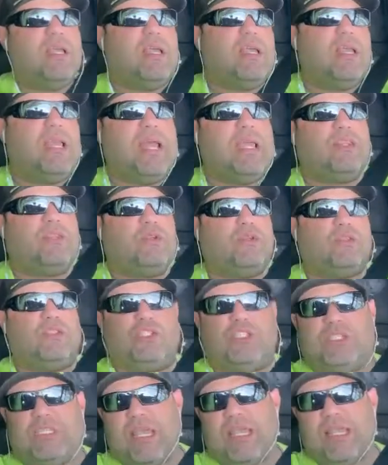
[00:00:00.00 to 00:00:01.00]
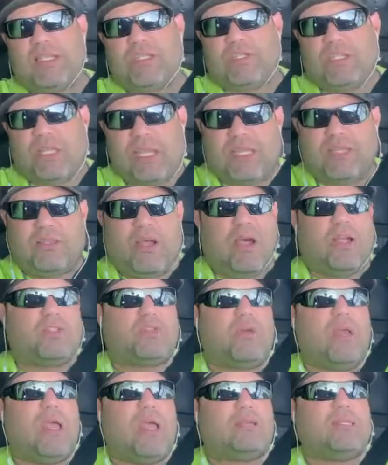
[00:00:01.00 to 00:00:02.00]
like those second-gen
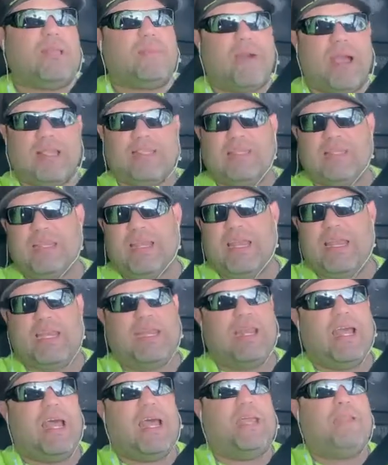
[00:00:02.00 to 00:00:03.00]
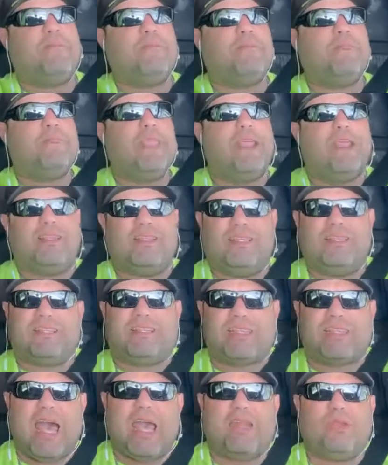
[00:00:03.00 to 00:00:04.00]
Dodge Rams, like mine's a 99, the
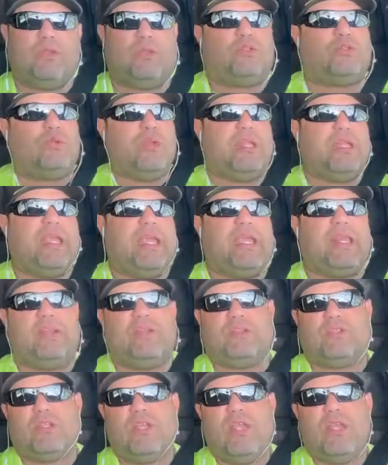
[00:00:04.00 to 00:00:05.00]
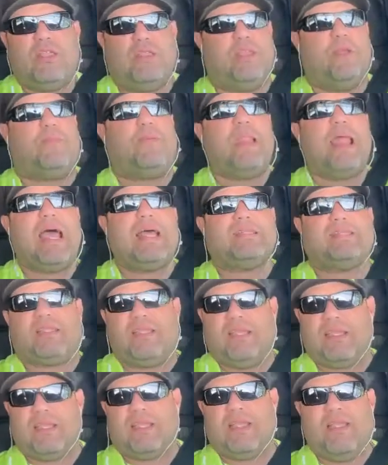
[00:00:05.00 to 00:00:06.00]
side of those radiators, they're
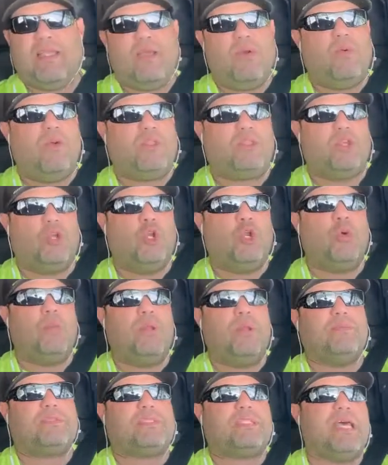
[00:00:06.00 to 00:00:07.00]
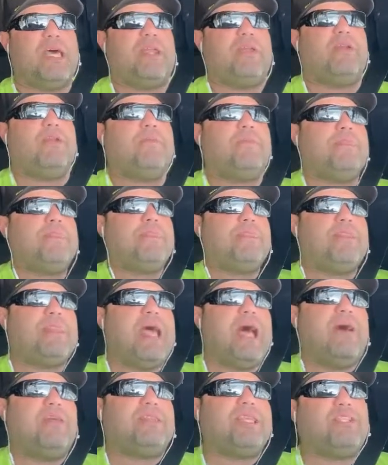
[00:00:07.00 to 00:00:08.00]
plastic with the aluminum center.
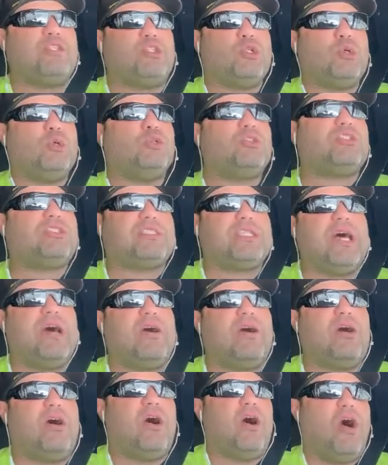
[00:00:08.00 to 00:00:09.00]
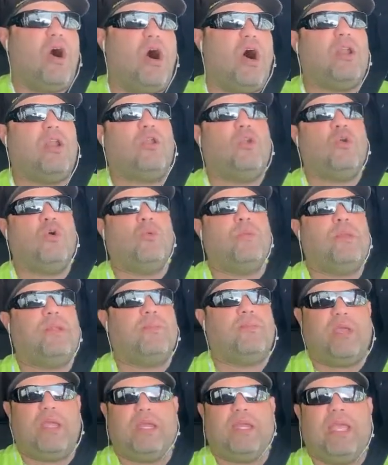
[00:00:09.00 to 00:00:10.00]
Now, they do sell an
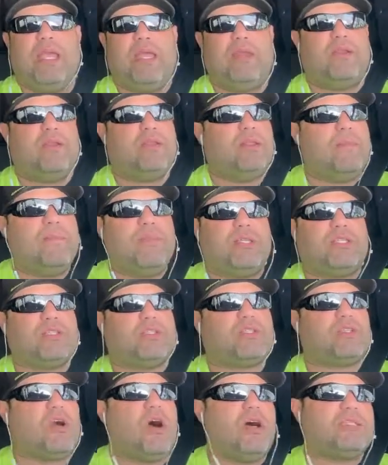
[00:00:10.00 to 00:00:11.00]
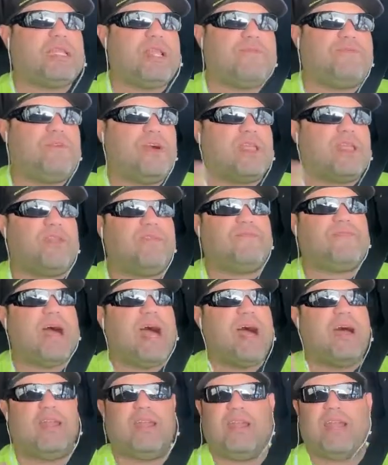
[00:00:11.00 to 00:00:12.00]
all-aluminum radiator. Them bitches cost like fucking
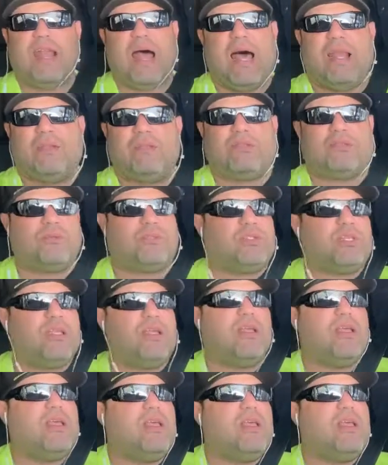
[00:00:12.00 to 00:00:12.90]
$500 and shit.